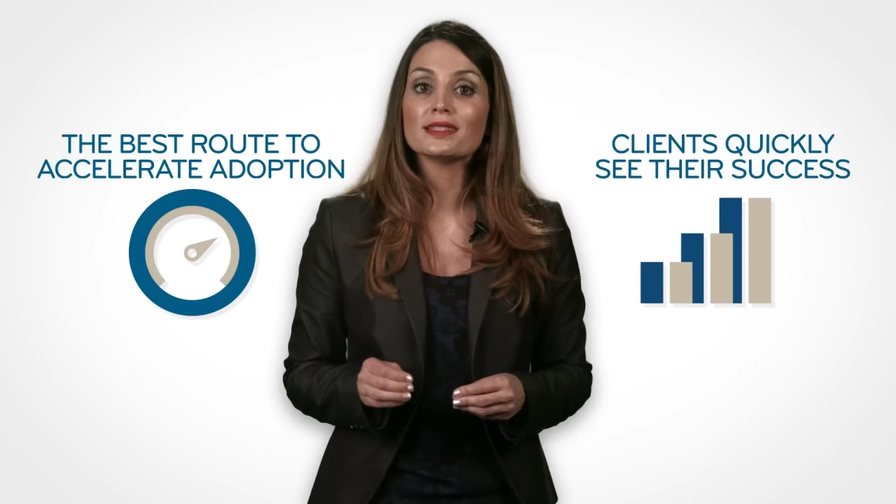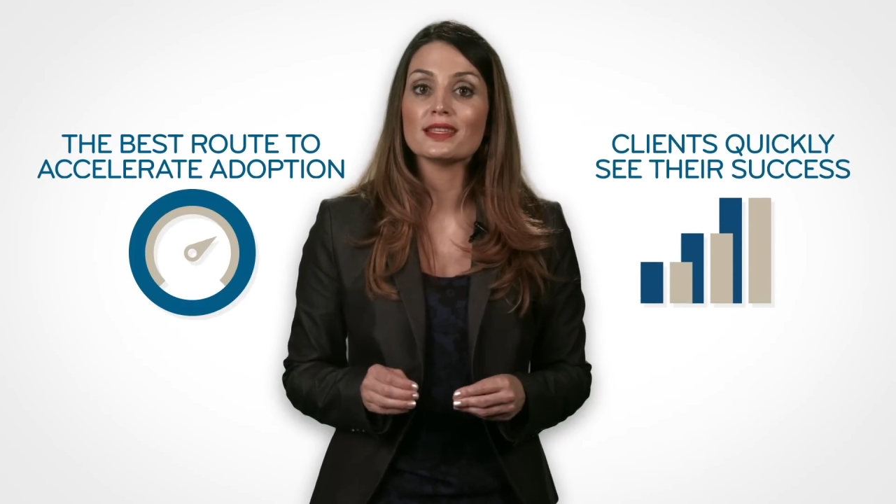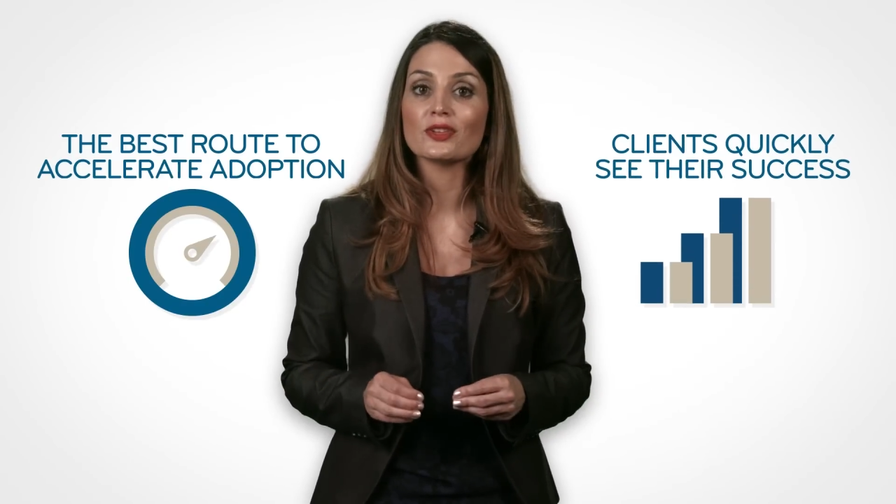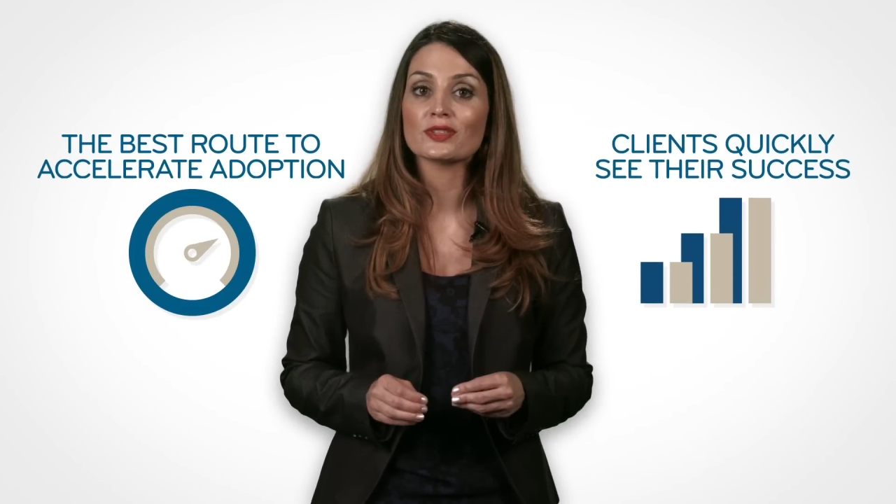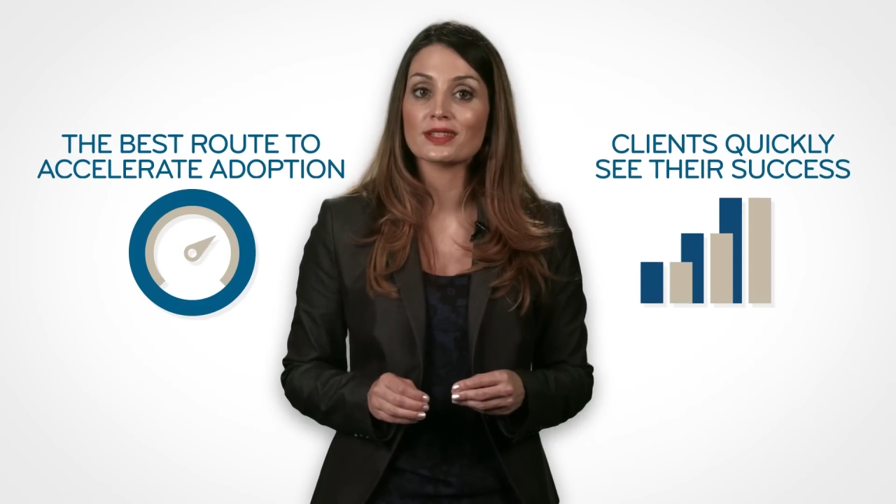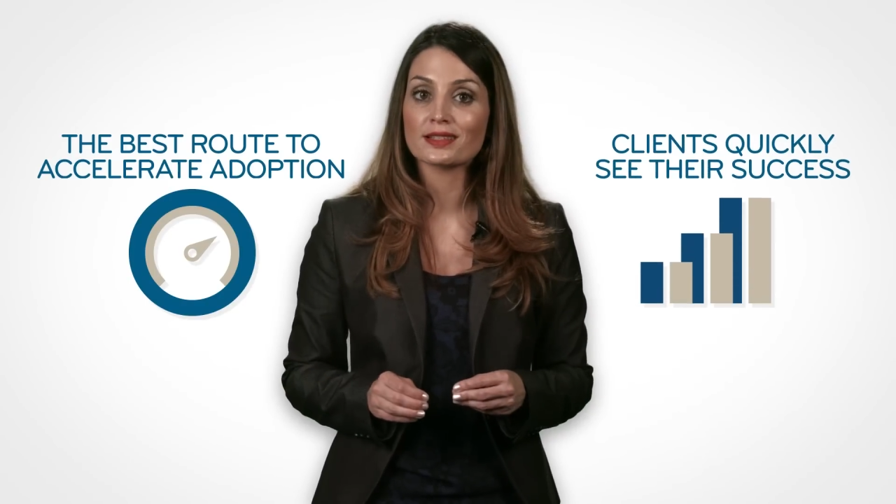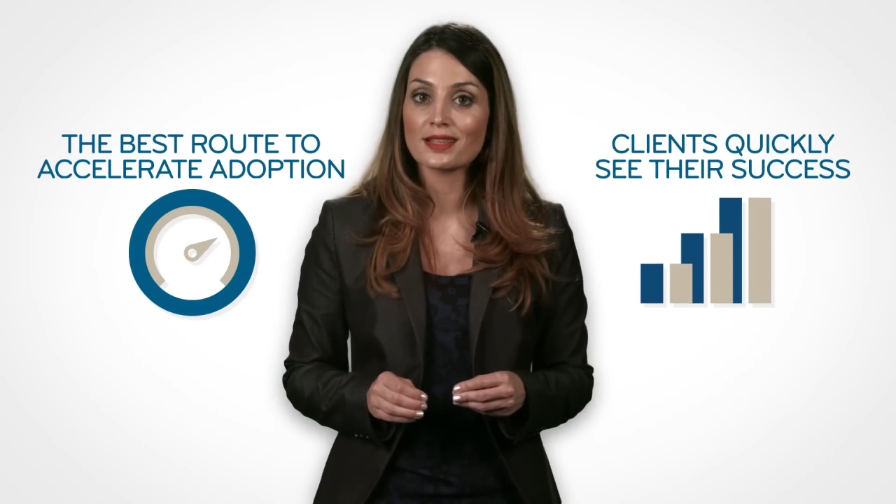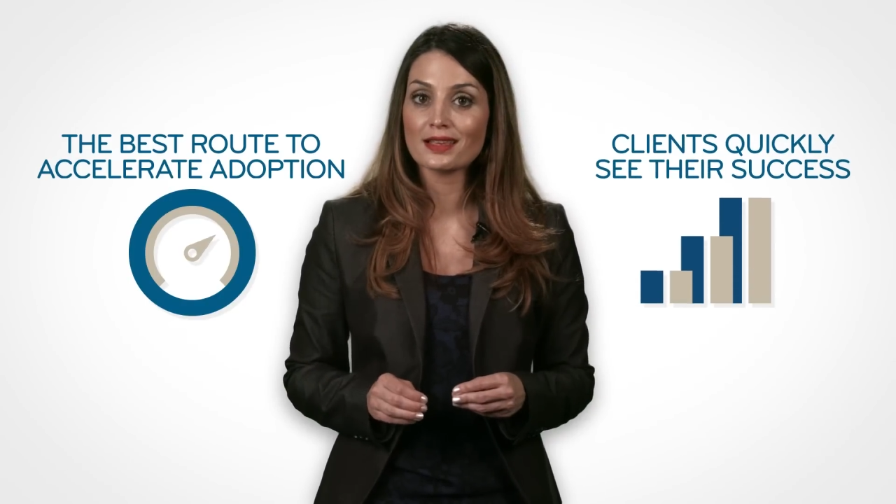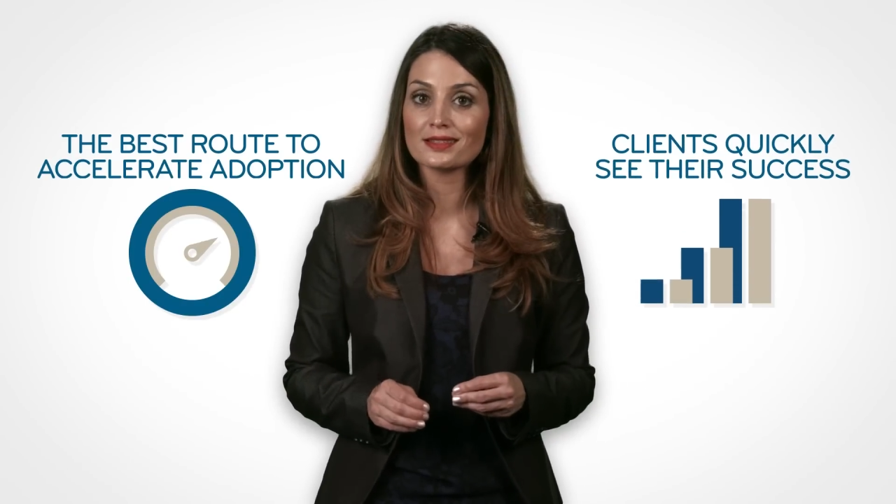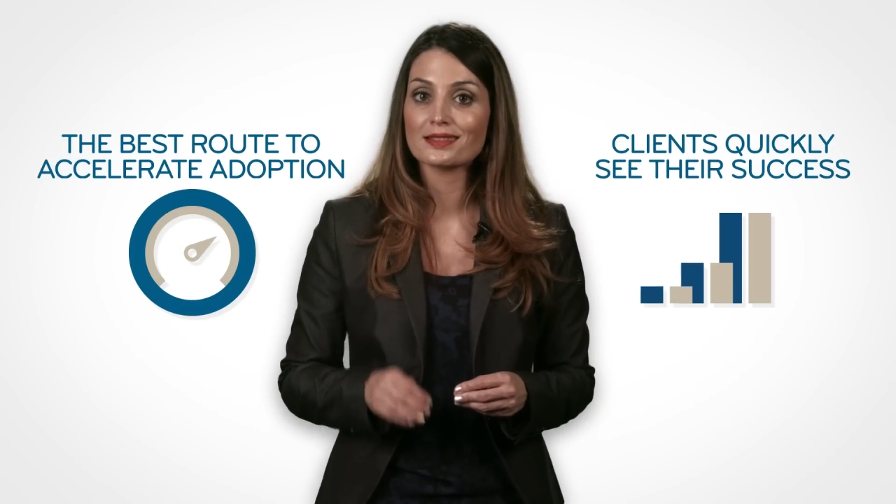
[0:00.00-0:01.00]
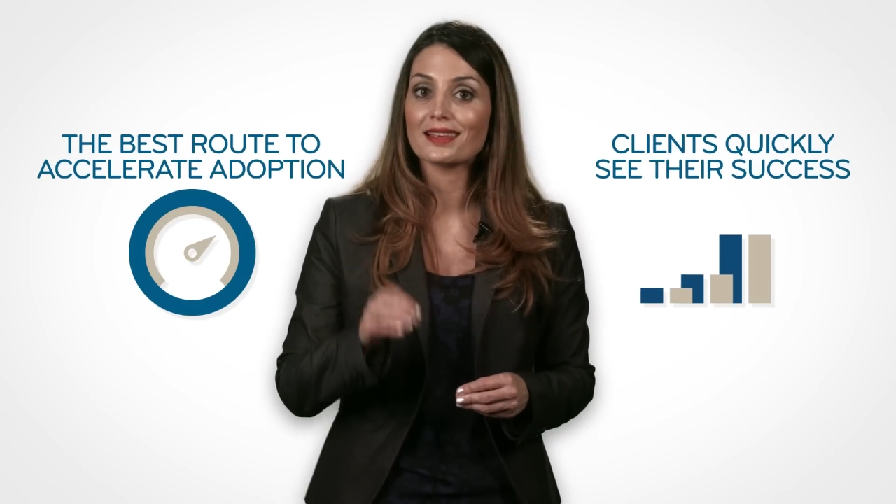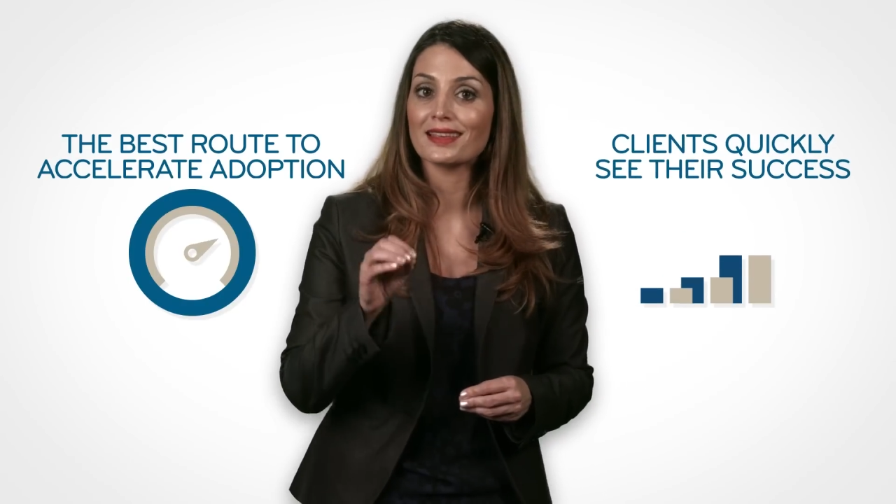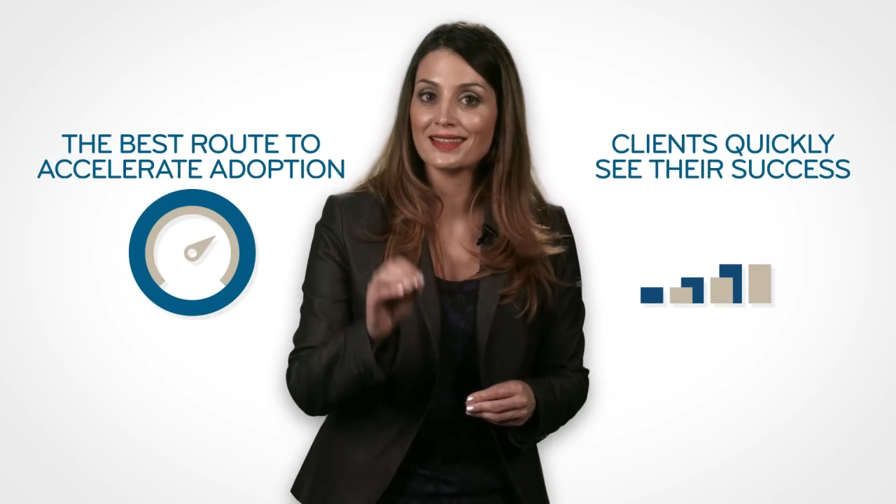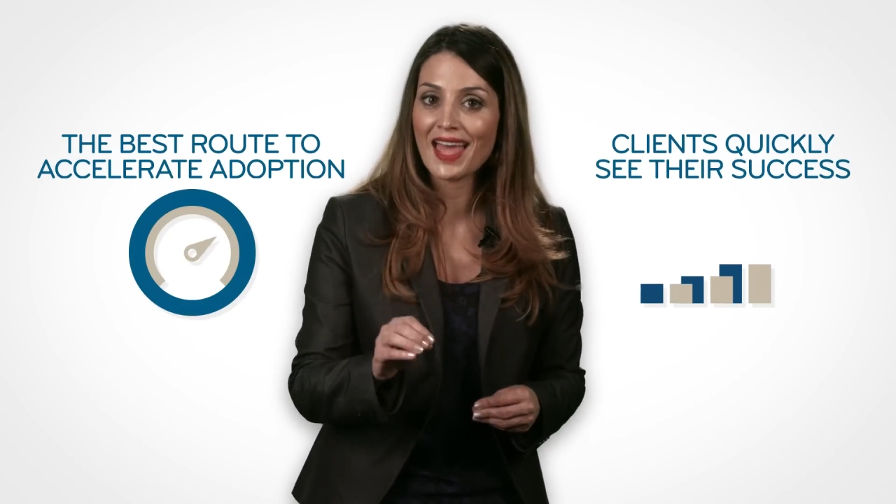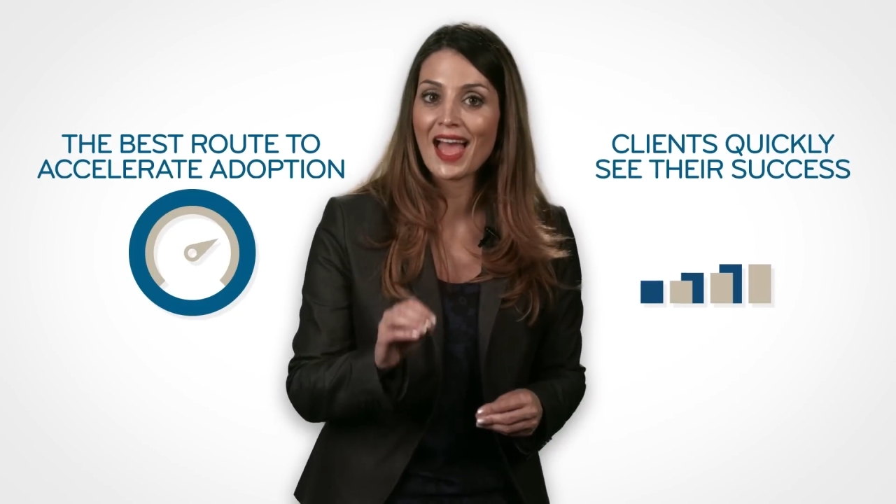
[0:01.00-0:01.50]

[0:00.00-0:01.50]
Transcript: see their success in